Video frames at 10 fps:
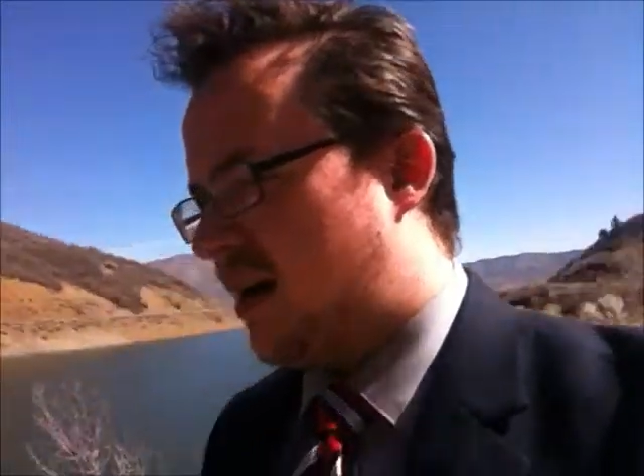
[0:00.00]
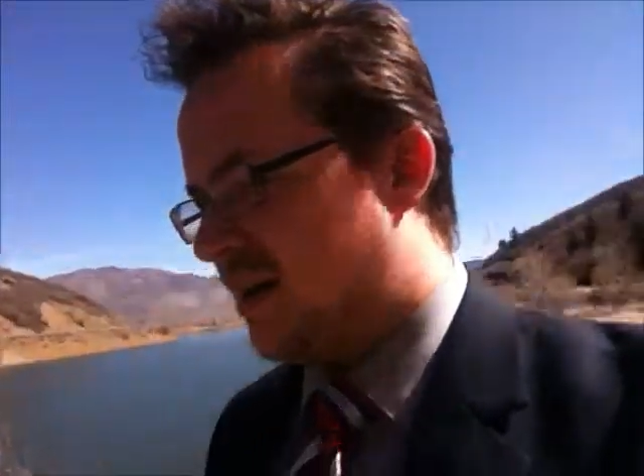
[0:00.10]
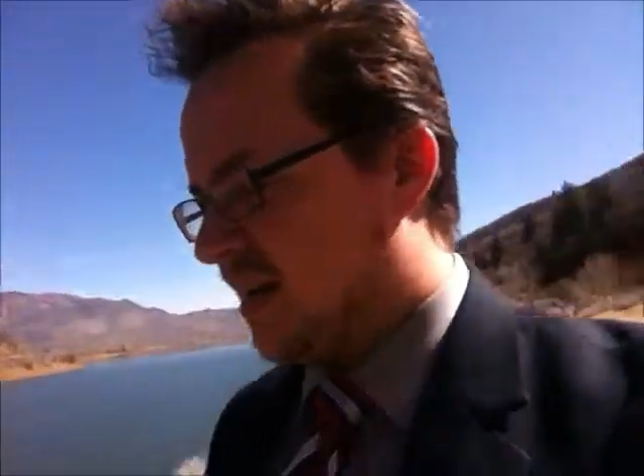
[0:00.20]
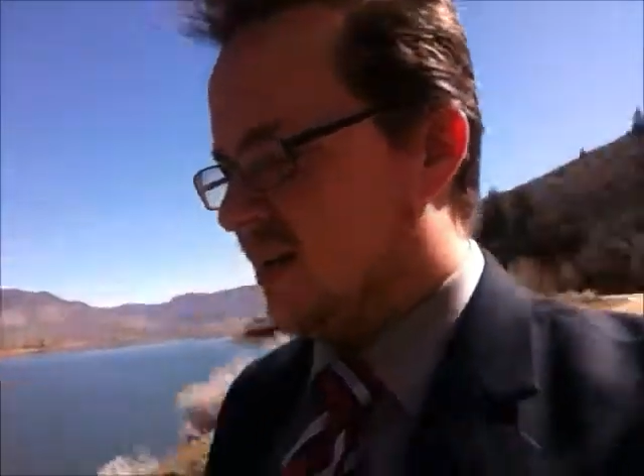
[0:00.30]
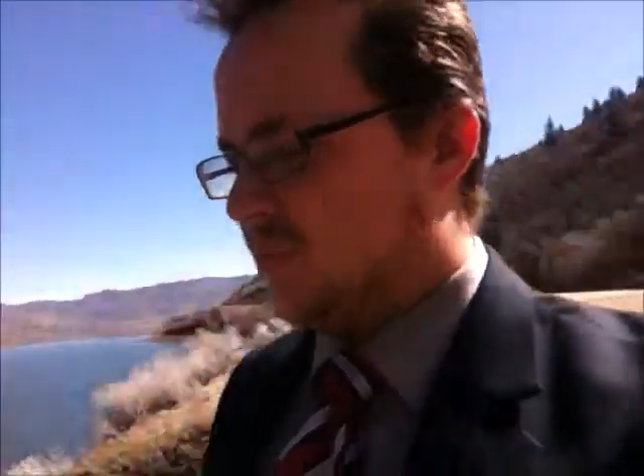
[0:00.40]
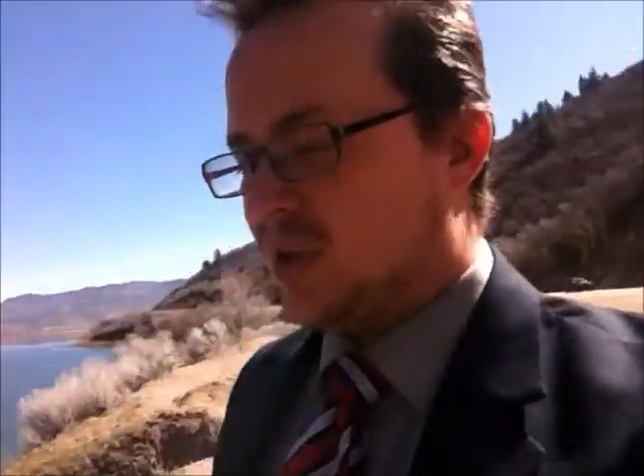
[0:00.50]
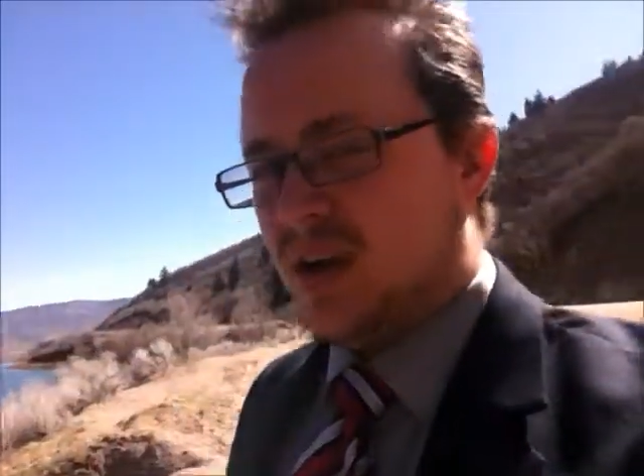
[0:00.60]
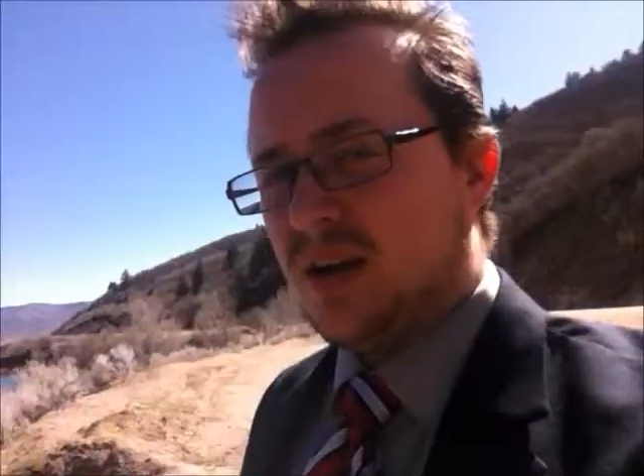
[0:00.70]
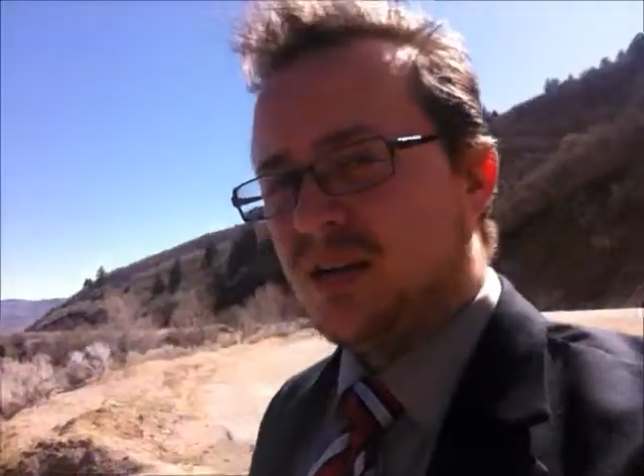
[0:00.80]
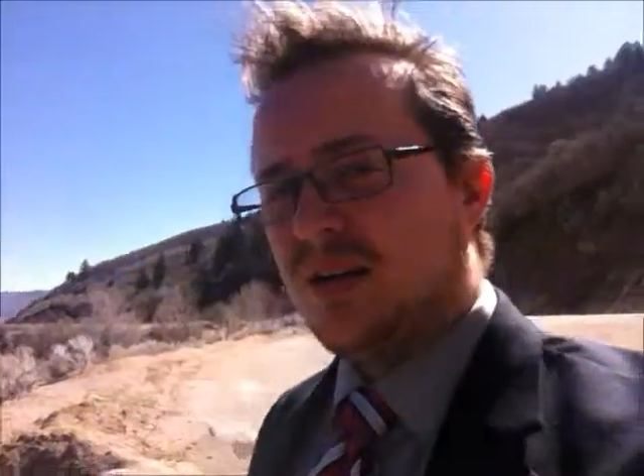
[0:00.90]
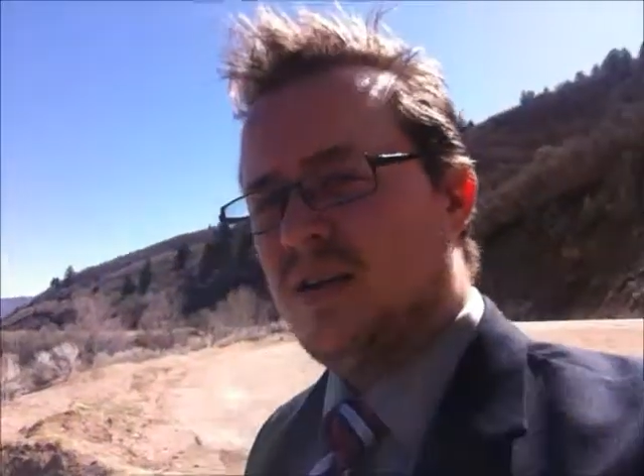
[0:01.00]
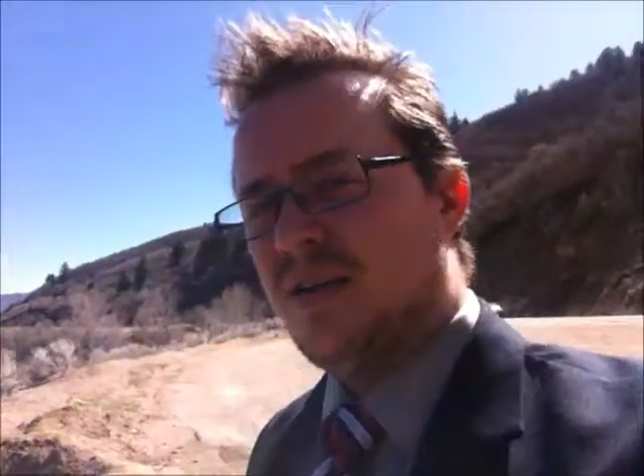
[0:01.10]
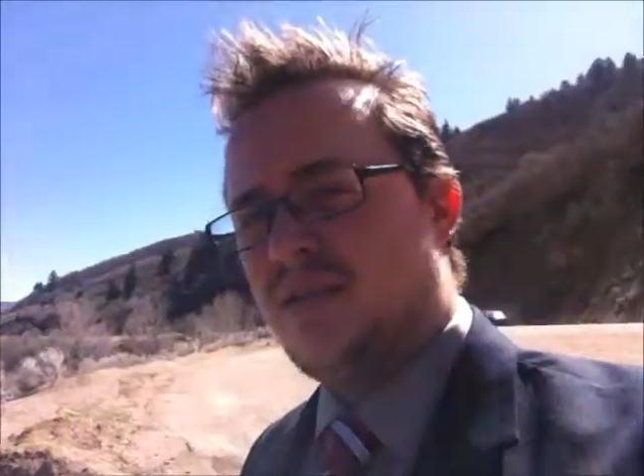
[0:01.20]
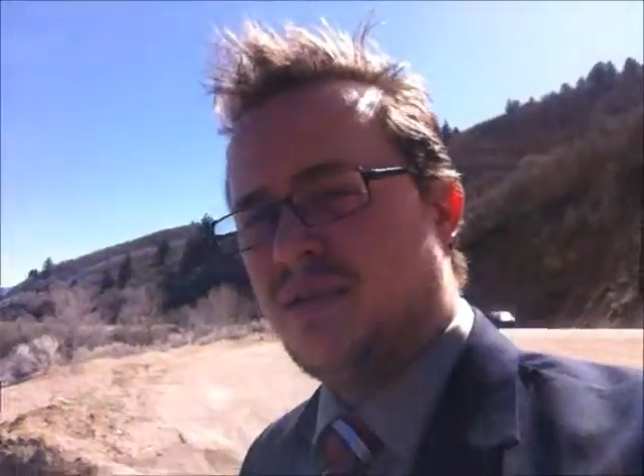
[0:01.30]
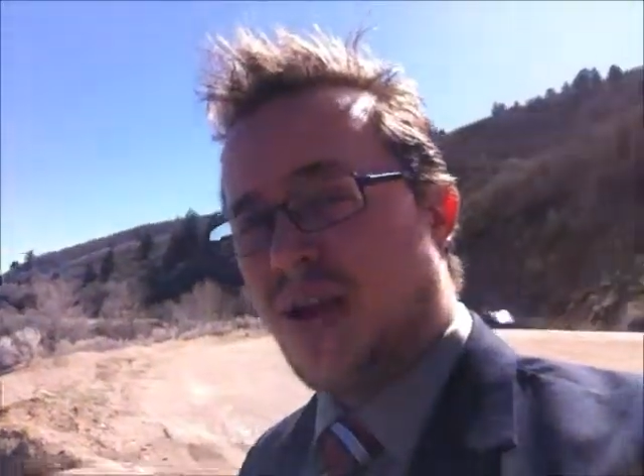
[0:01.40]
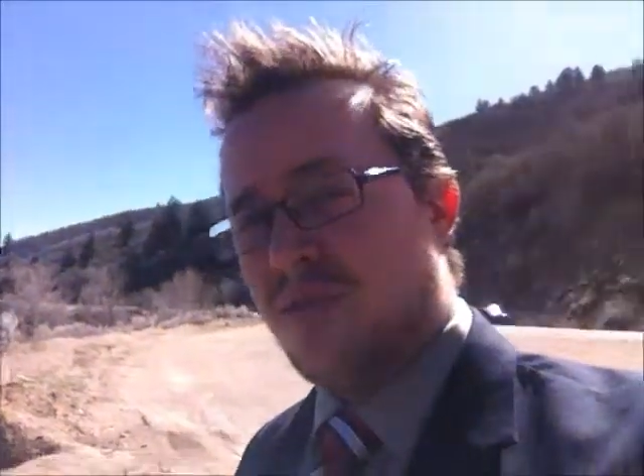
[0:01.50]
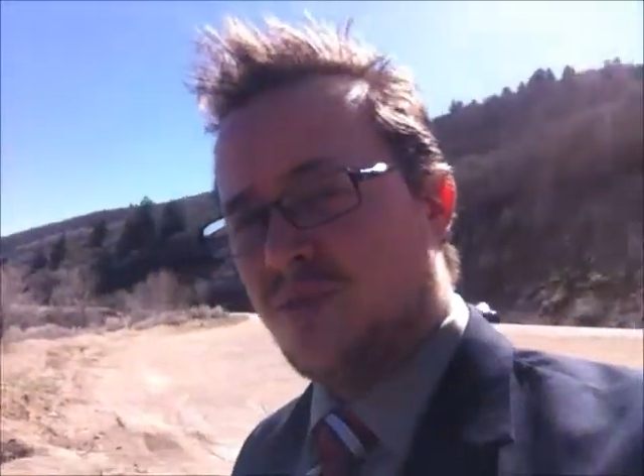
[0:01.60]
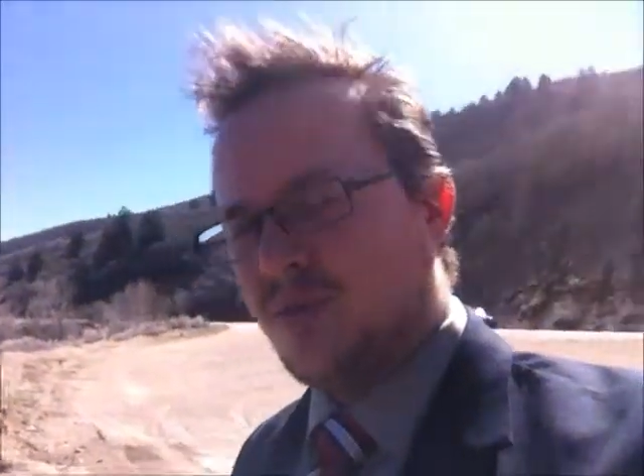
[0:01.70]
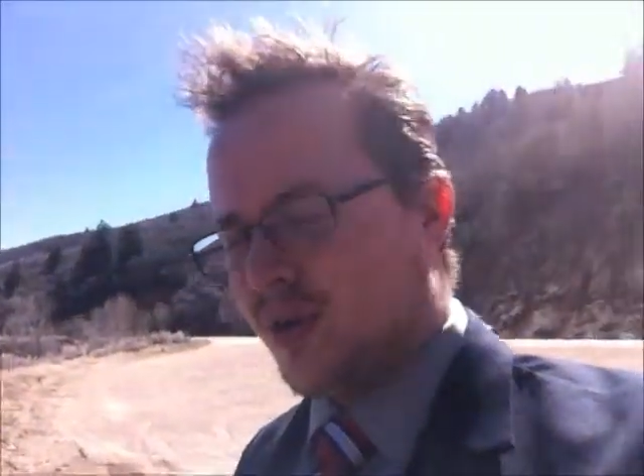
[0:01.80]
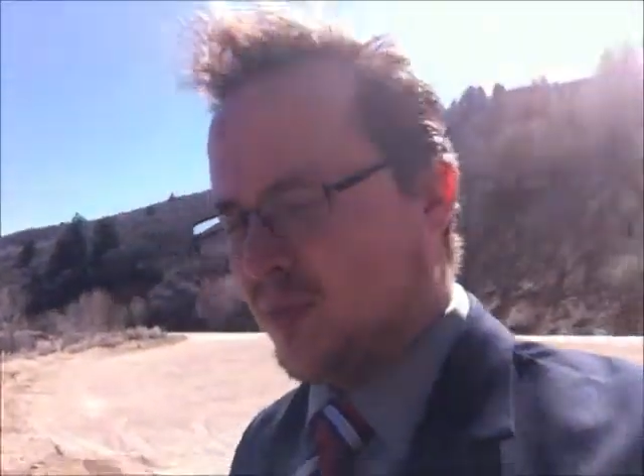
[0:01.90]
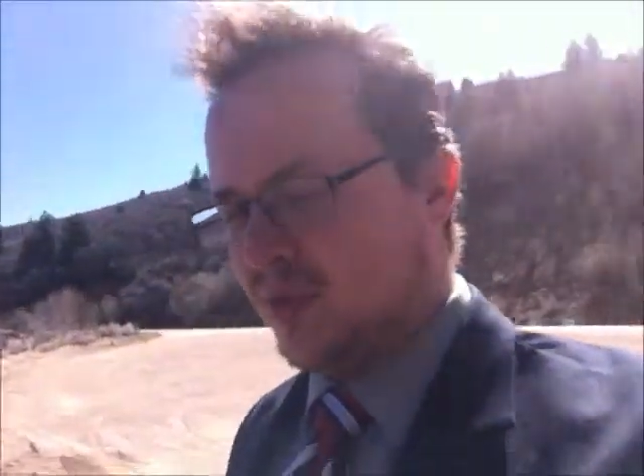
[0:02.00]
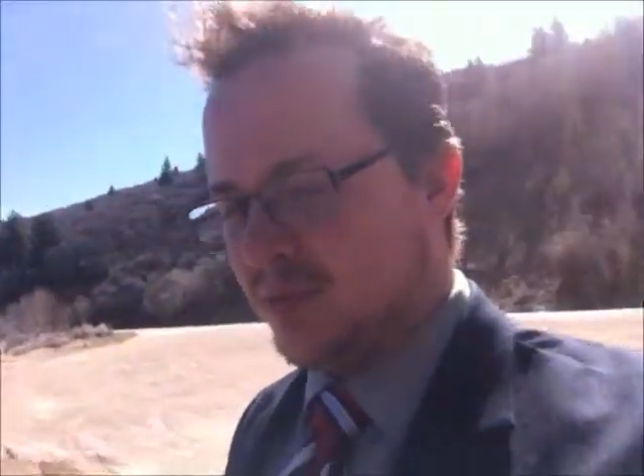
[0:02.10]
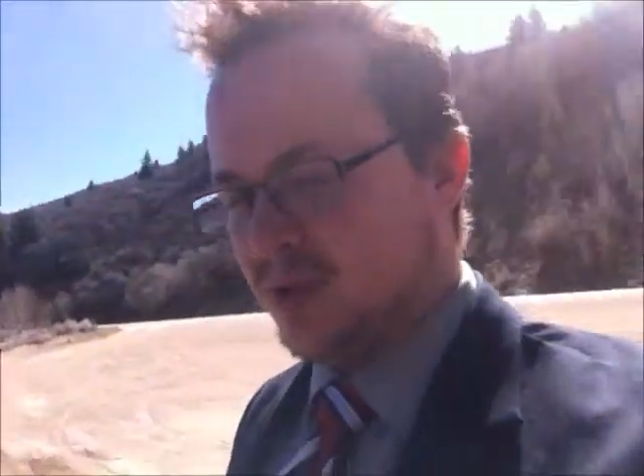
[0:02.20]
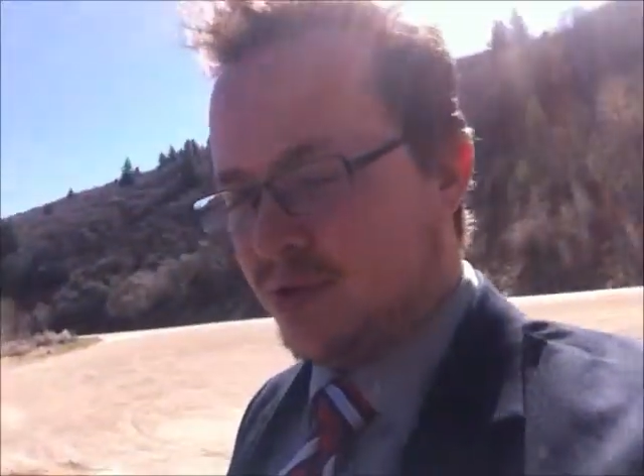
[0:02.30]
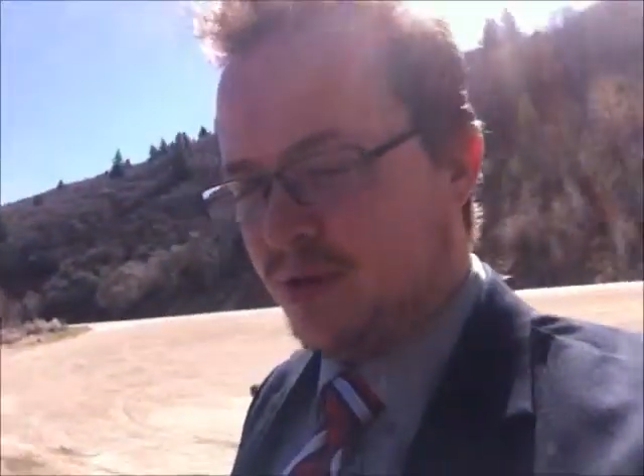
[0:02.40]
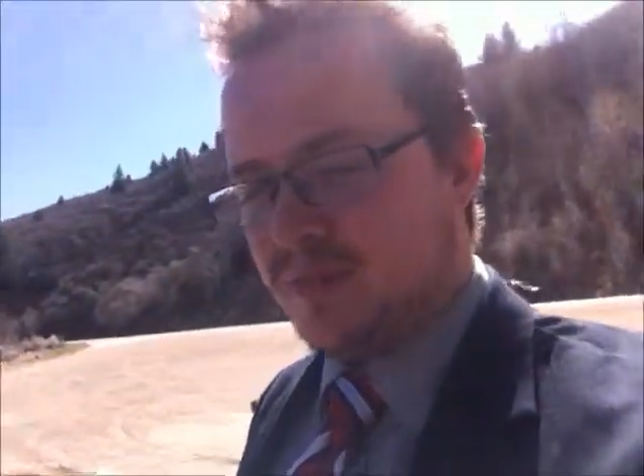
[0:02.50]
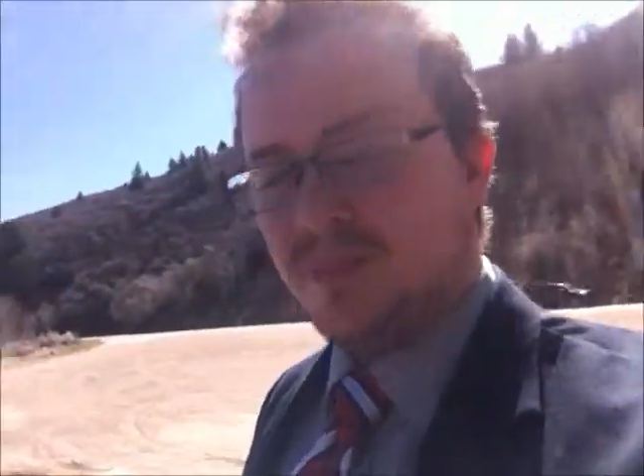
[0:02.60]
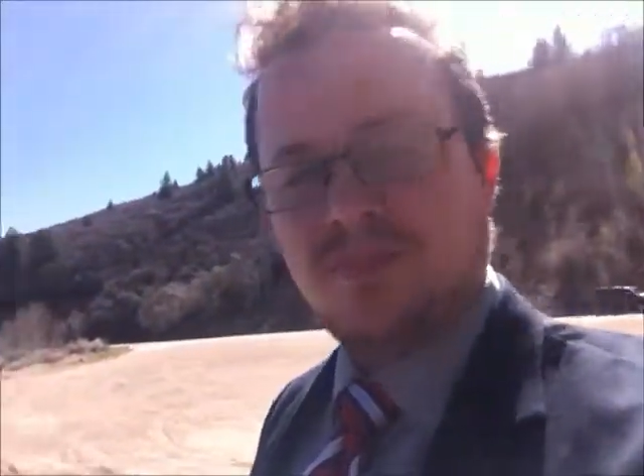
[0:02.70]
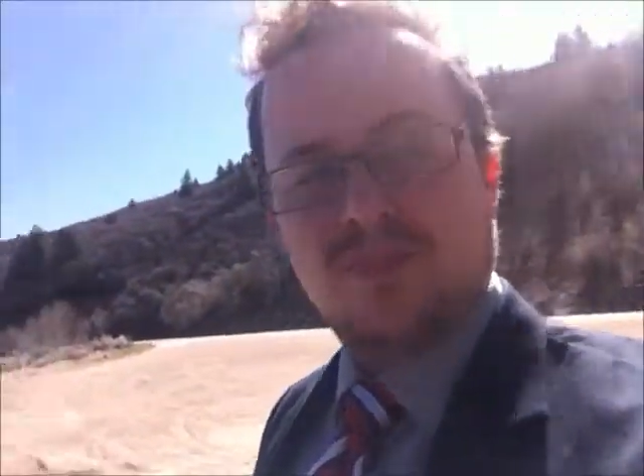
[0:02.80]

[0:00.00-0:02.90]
a daily blog. I'm Troy, welcome to it.